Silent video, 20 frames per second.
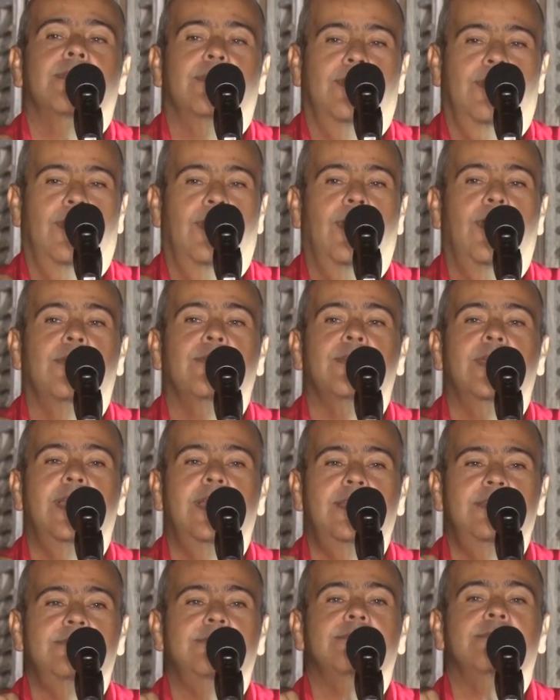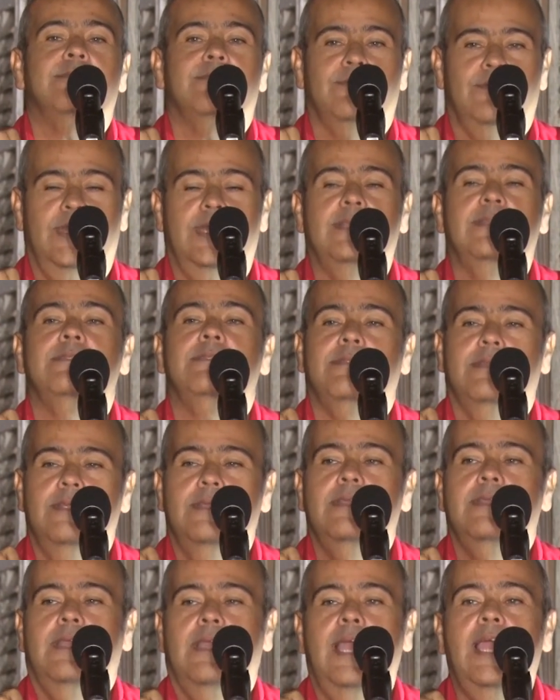All right, well,
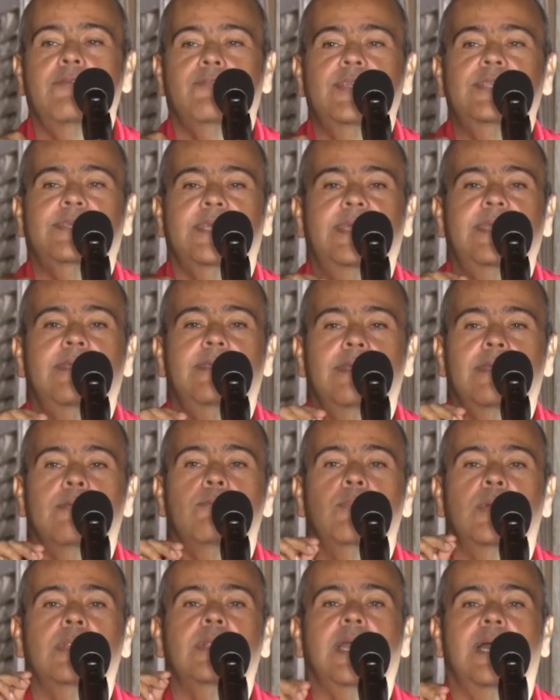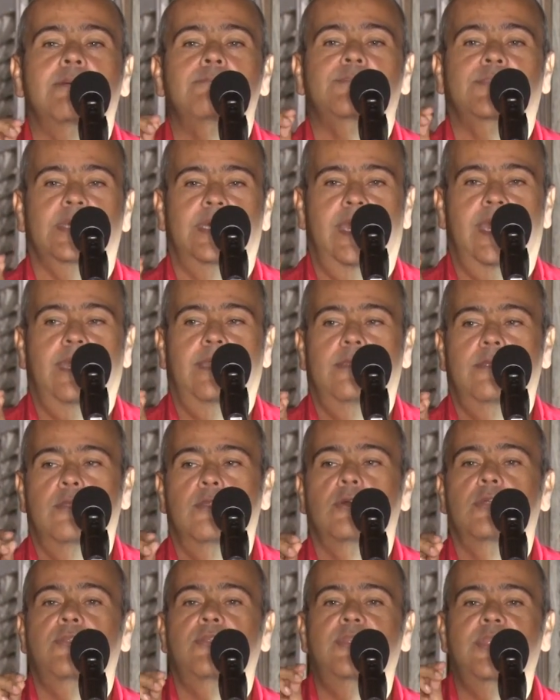everything will come to an end, you
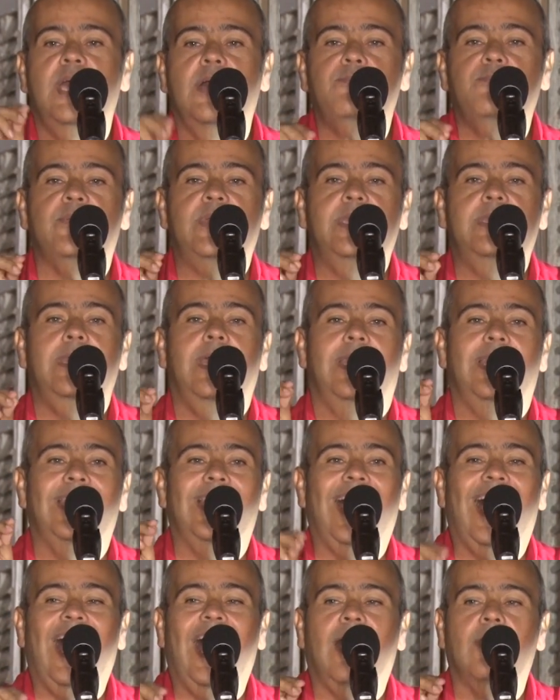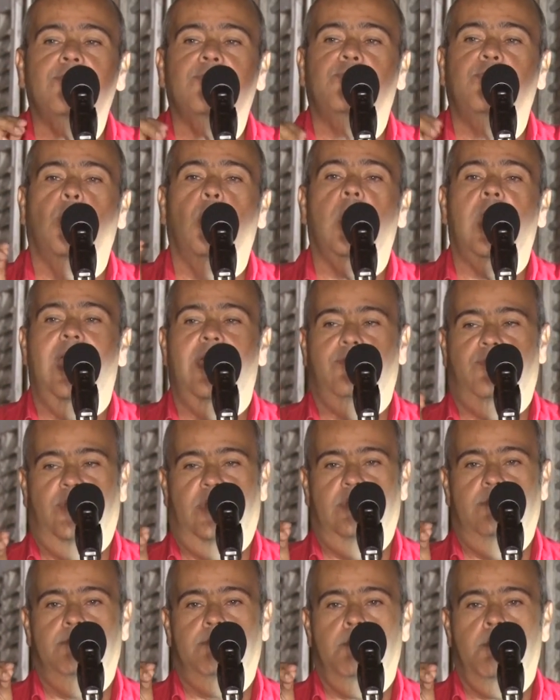know. Nothing lasts
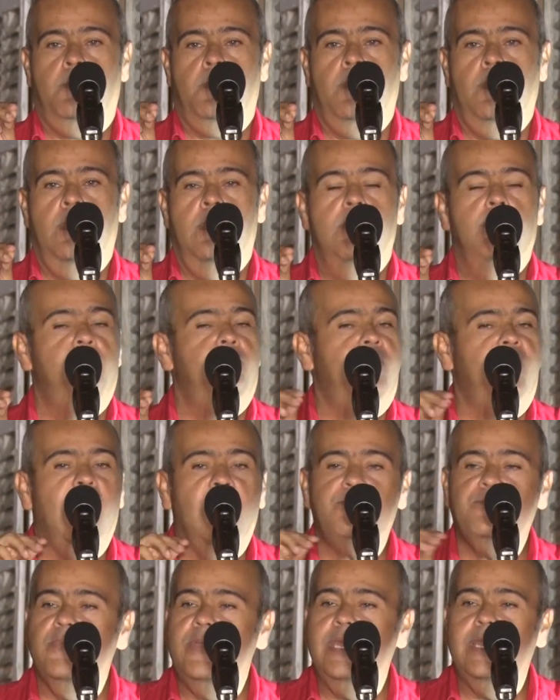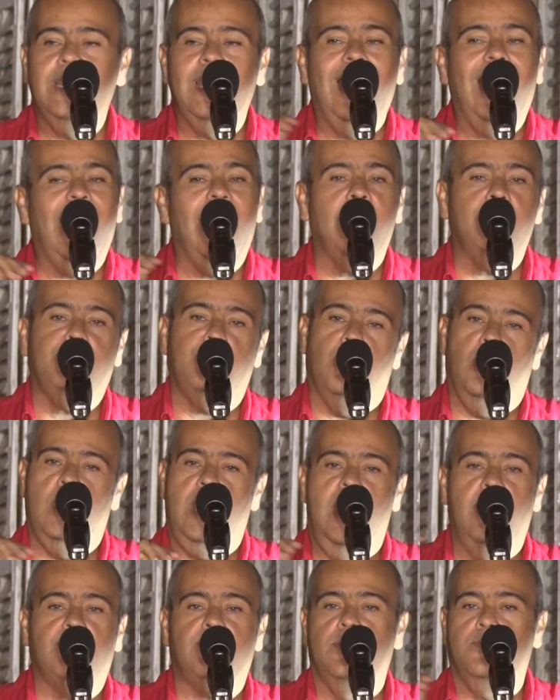forever. Nothing lasts
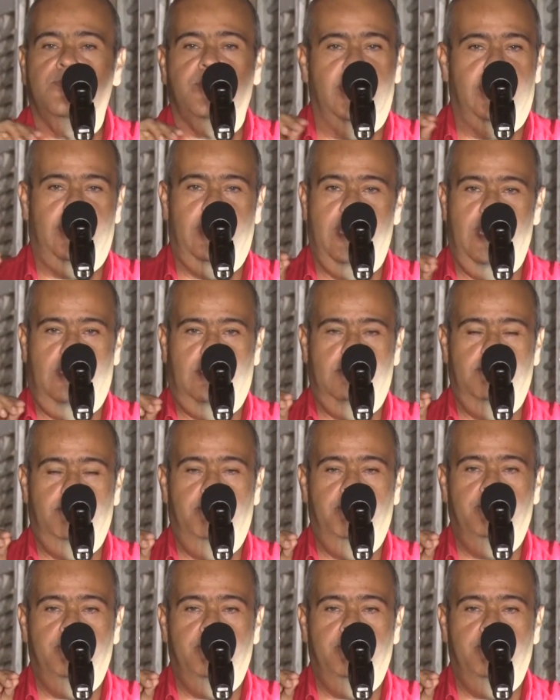forever, Friendel.